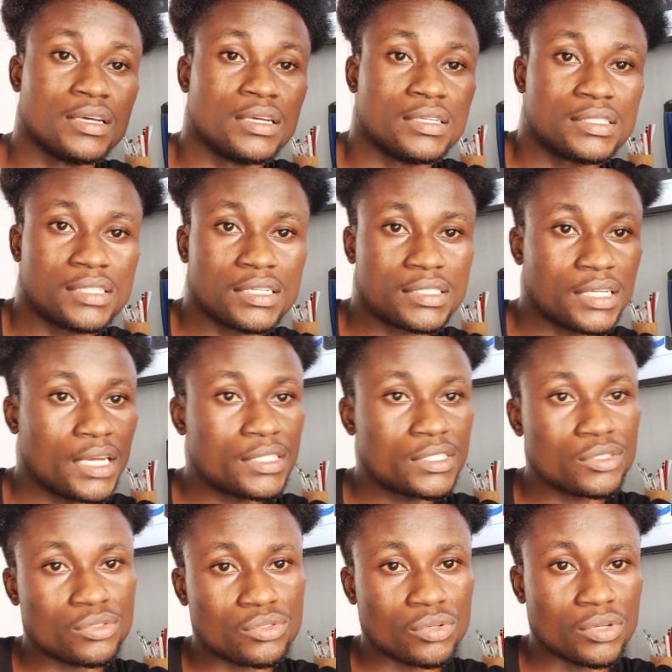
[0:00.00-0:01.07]
Satellite
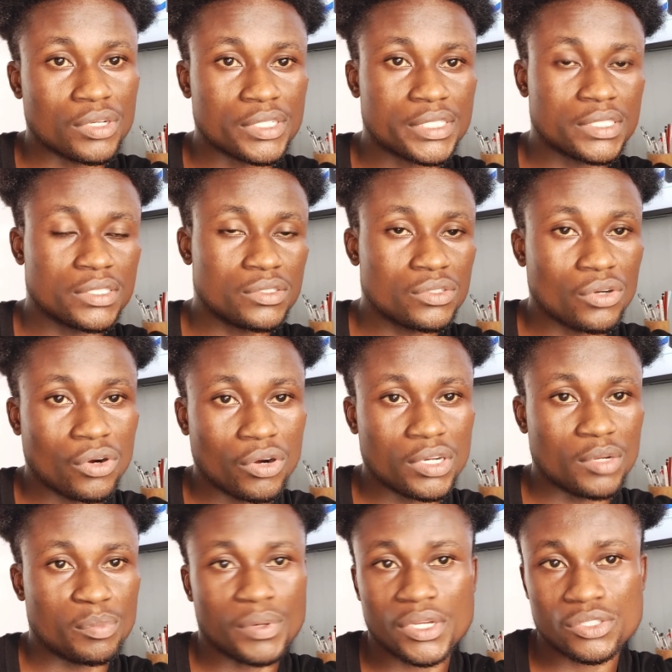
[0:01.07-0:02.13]
installation all
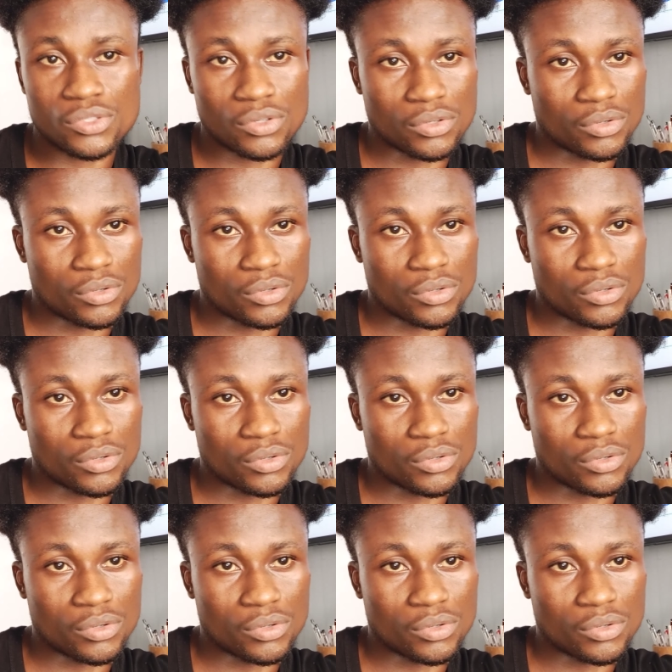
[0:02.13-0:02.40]
depends on